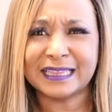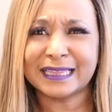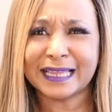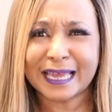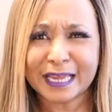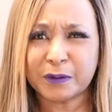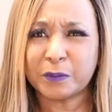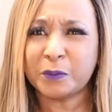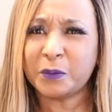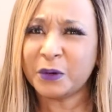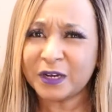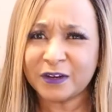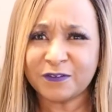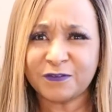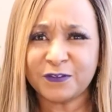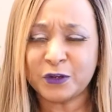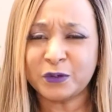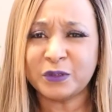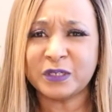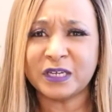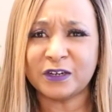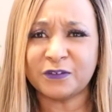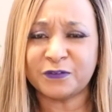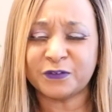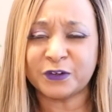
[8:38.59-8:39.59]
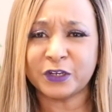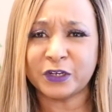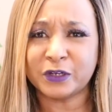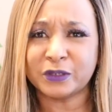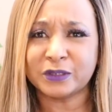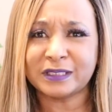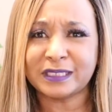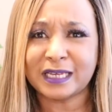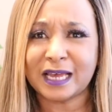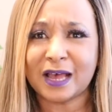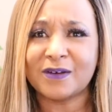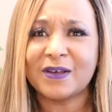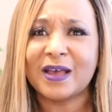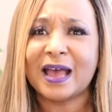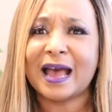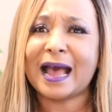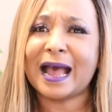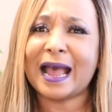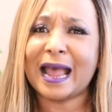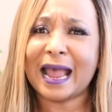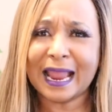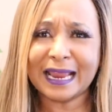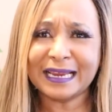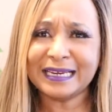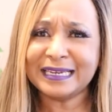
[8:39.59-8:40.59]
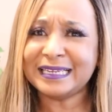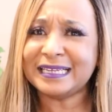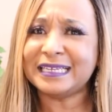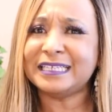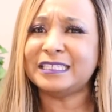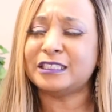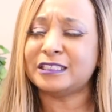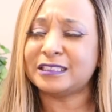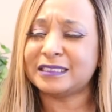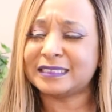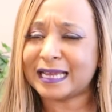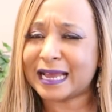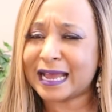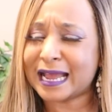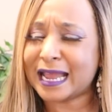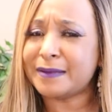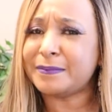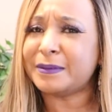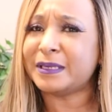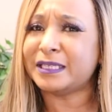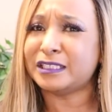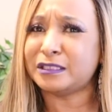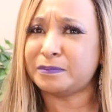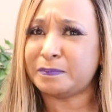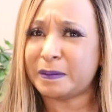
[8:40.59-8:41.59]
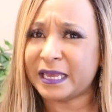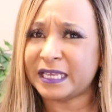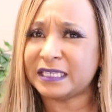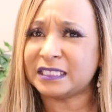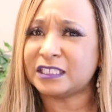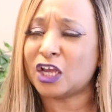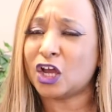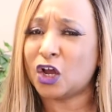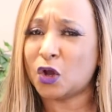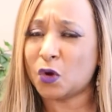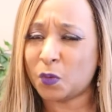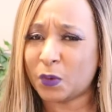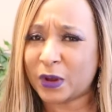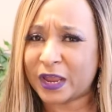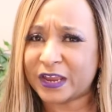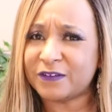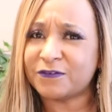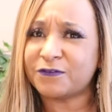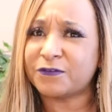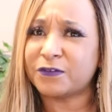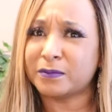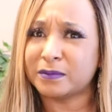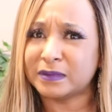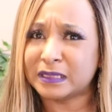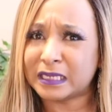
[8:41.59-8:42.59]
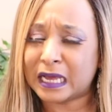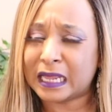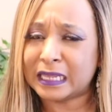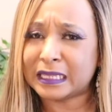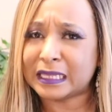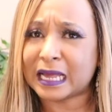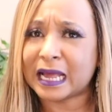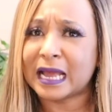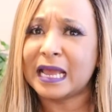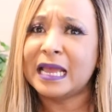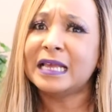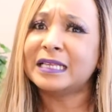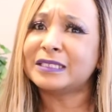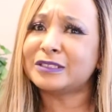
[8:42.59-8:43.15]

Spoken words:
Like, what have you done for yourself? I need time and space away from Lala.